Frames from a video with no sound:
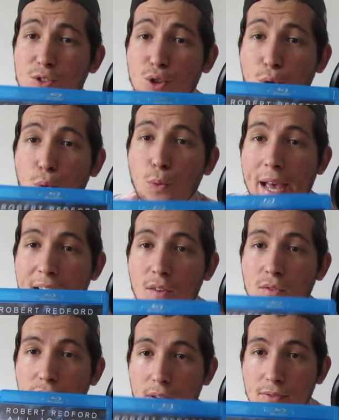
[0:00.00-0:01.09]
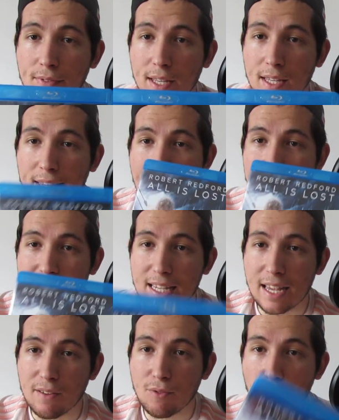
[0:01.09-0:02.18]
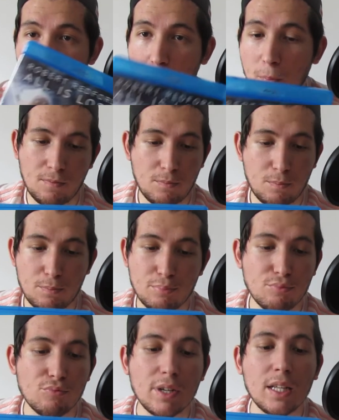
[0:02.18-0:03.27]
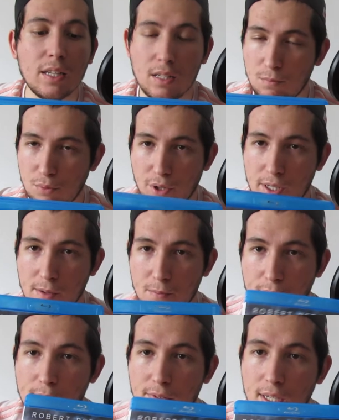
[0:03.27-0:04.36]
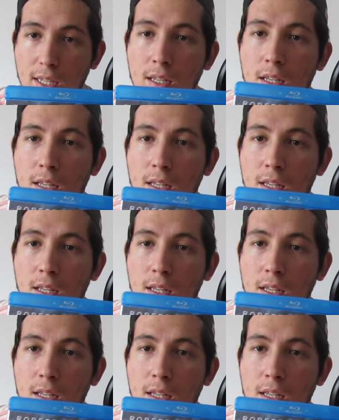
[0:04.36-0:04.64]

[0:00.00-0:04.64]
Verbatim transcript: two pounds fifty, that is it, for a brilliant, brilliant movie.